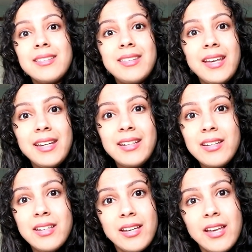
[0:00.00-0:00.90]
they
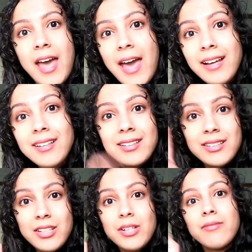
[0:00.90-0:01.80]
hack
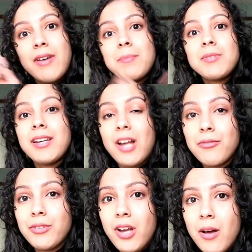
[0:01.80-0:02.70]
the website
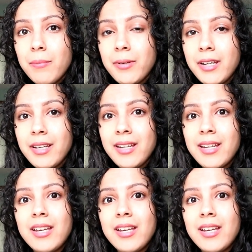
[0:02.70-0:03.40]
of the company